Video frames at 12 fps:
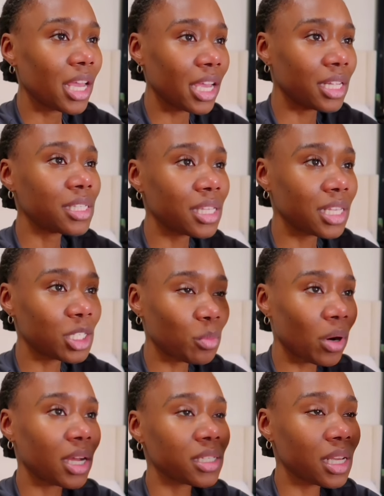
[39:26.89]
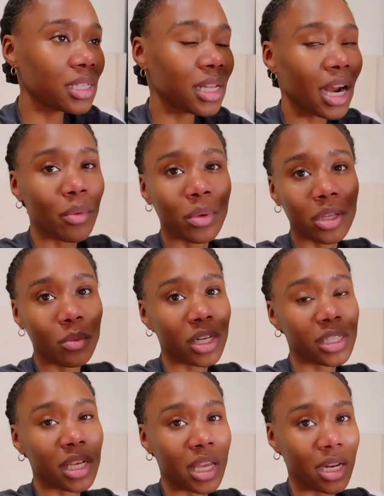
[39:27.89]
into this process that I really
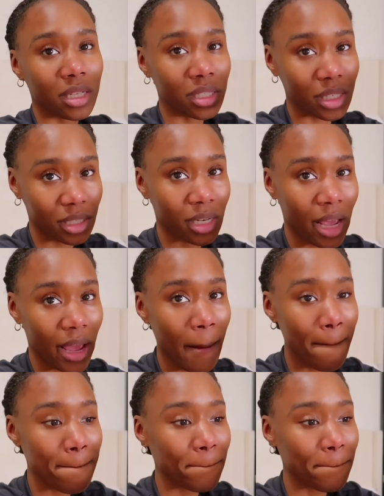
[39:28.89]
wanted to get into today